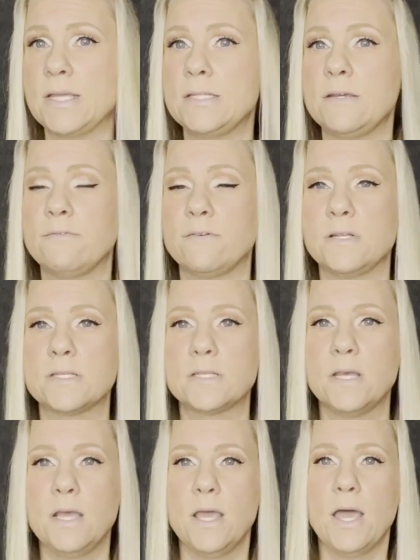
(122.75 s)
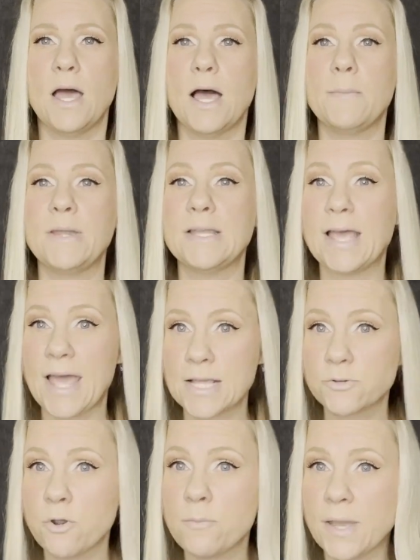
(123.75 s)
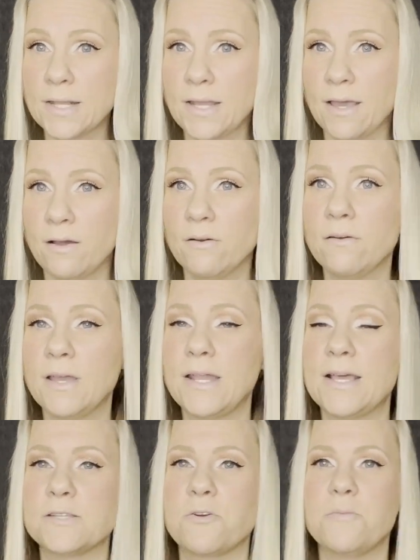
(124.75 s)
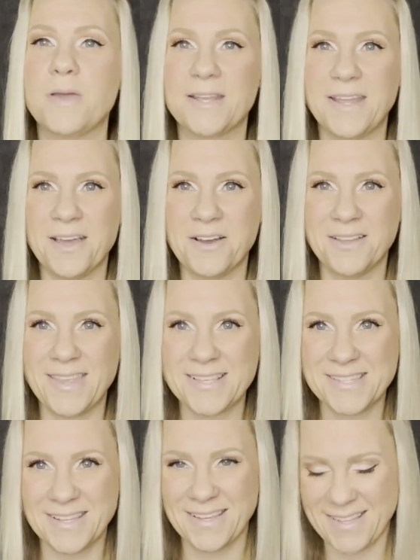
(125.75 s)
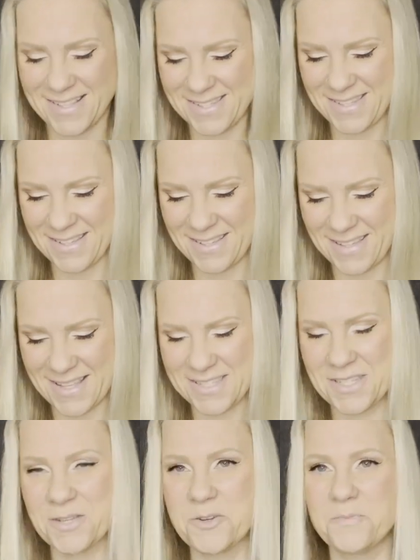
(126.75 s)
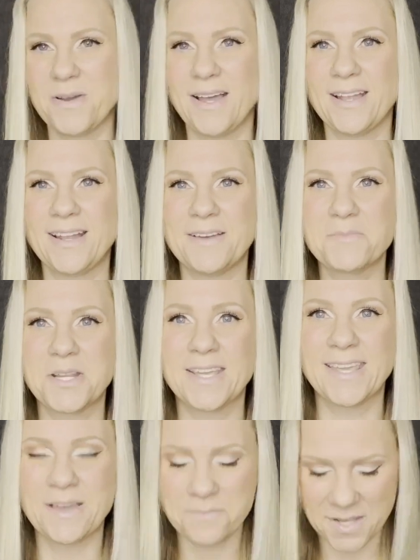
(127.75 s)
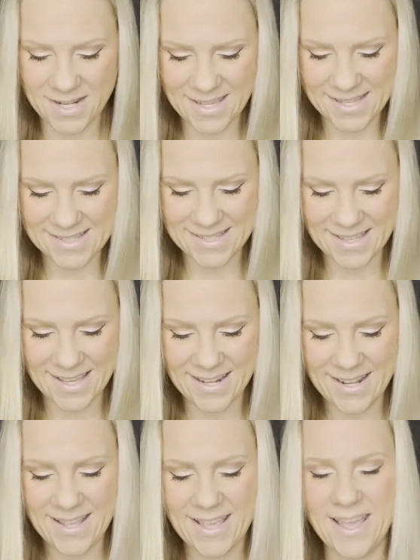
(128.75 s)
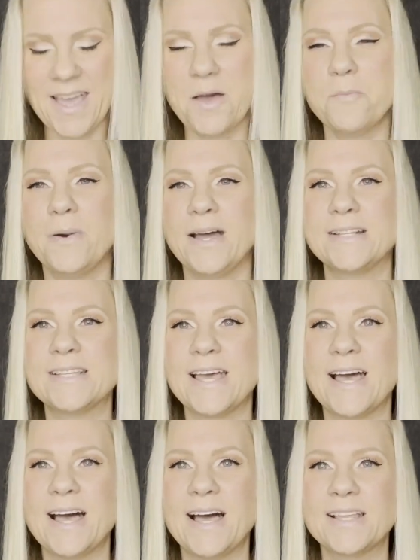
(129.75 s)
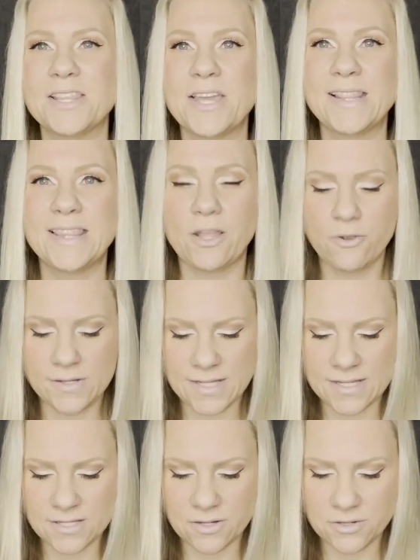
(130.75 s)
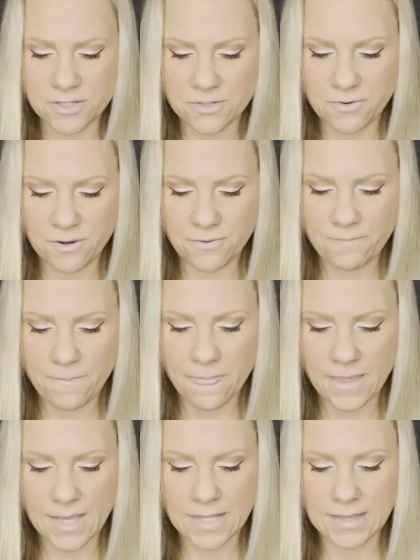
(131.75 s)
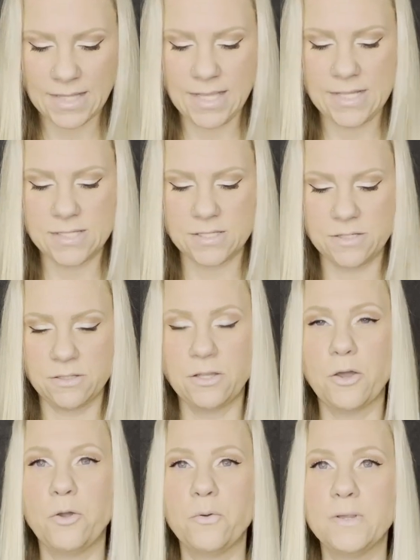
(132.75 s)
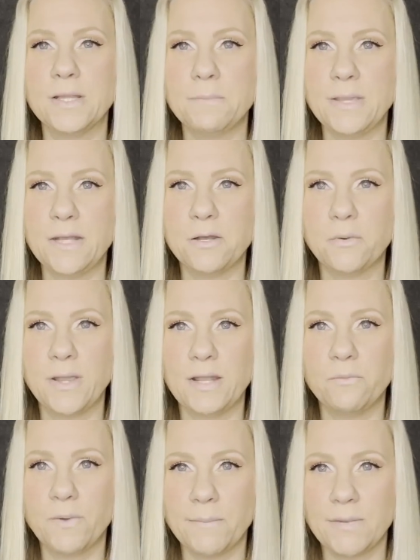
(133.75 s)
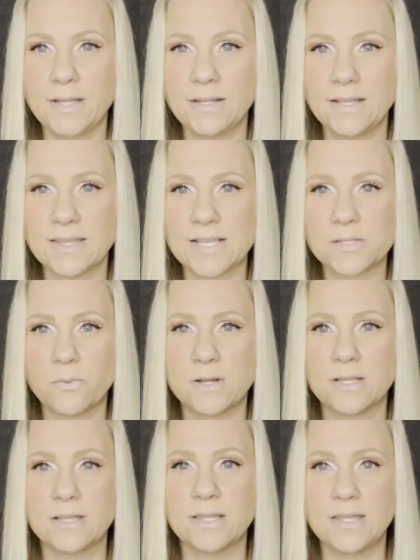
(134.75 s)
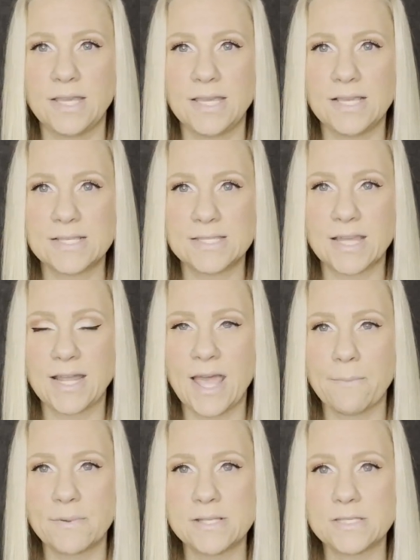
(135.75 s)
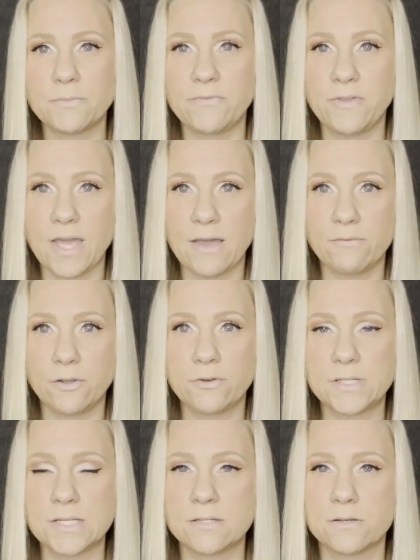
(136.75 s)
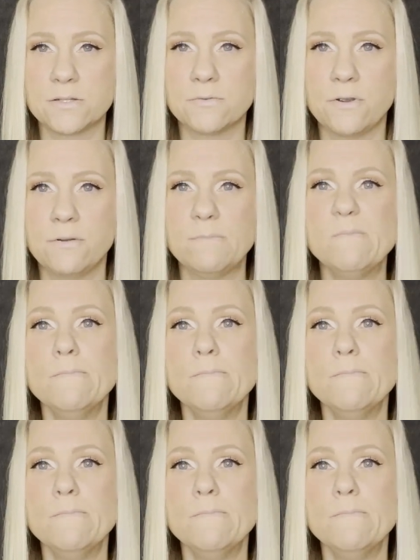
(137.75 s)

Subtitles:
a difference. I mean, it has grown back now. That's the good part. I'm gonna get to that. But low testosterone leads to low libido in women. That's one of the things that happens if you have low testosterone.